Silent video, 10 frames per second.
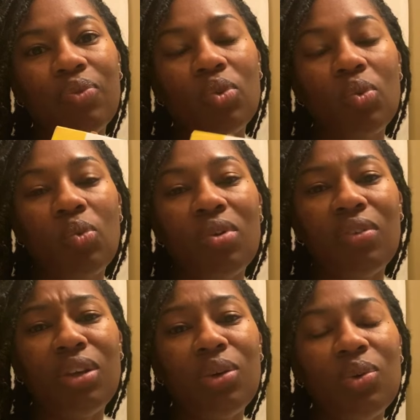
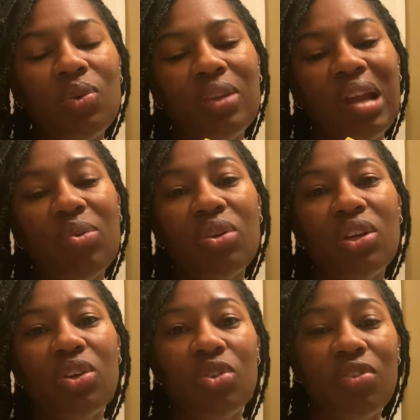review. Not really
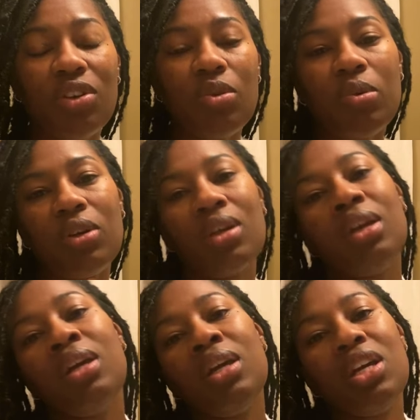a review, but
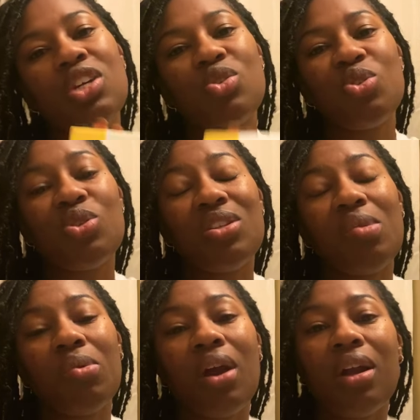introducing a
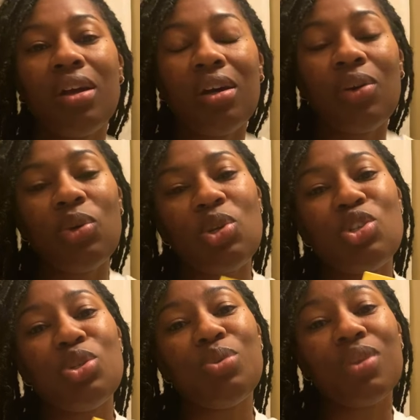product on
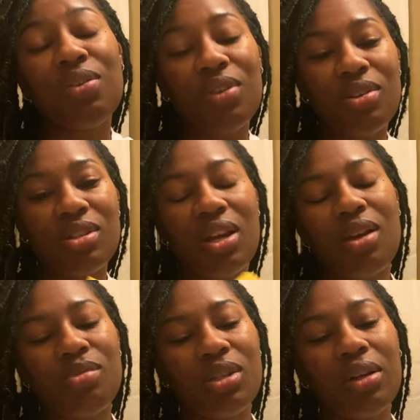YouTube for the first
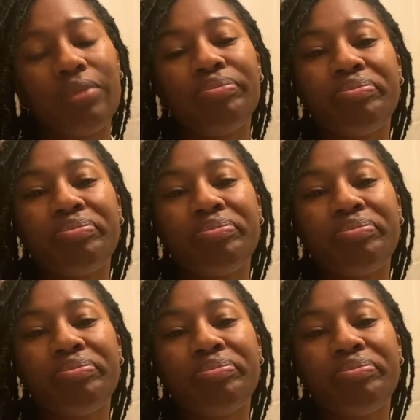time. So